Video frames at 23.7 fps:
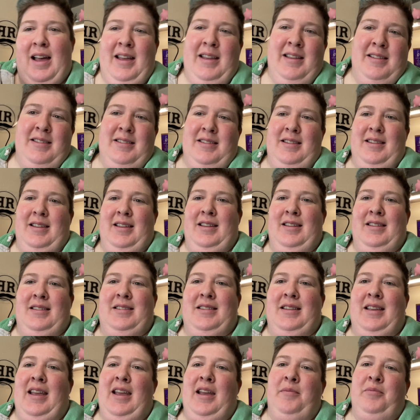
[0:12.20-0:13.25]
guys,
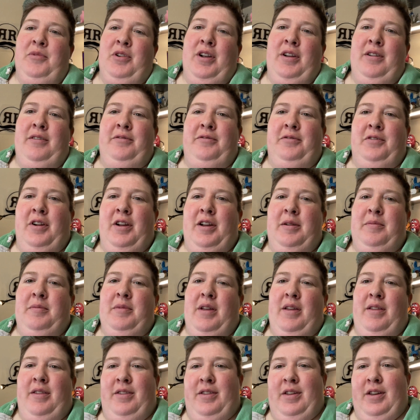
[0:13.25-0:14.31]
it's Amra from
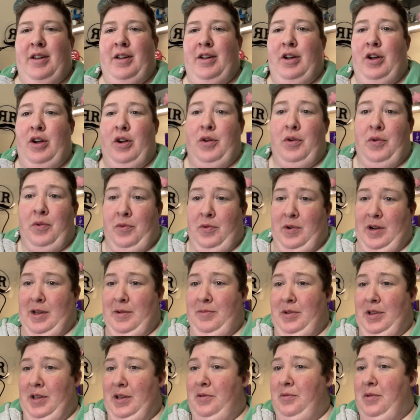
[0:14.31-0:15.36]
the
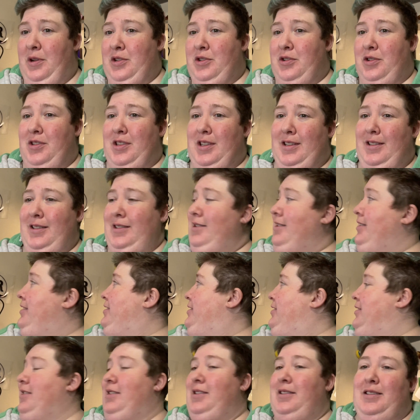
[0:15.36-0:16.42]
Ramblin' Richardsons,
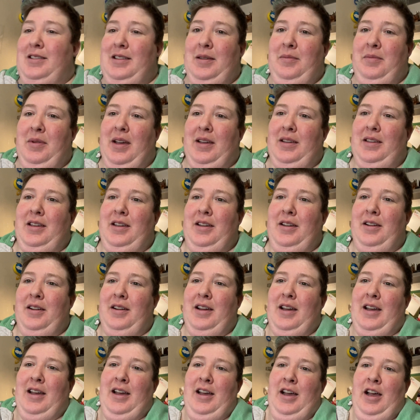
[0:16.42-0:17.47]
as you can see back
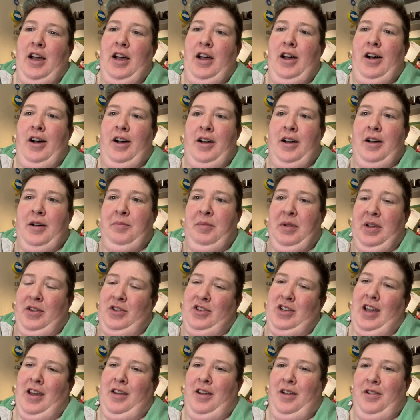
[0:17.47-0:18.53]
here. Big
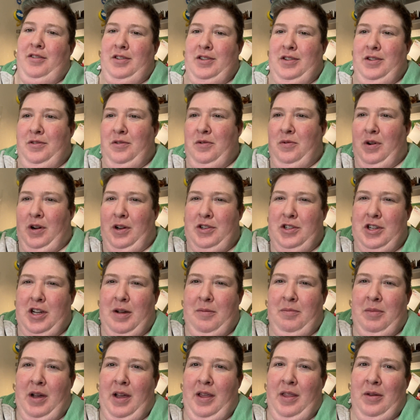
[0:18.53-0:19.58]
shout out to the
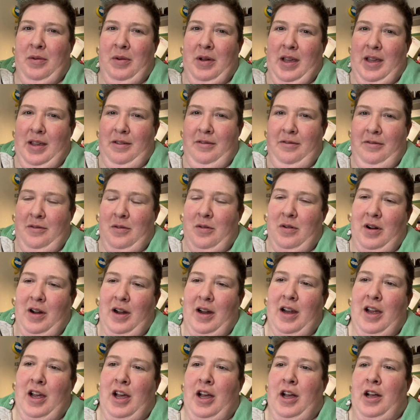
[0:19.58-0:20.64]
workshop, by the way,
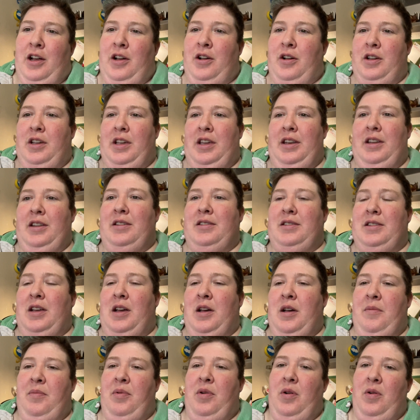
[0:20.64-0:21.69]
for hooking us
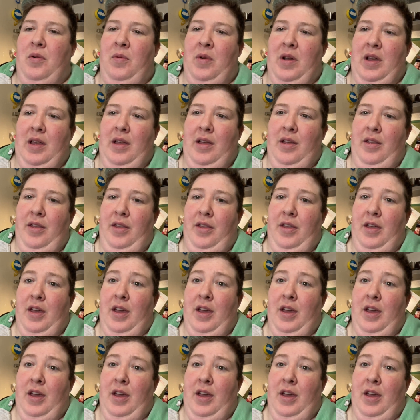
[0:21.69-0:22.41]
up with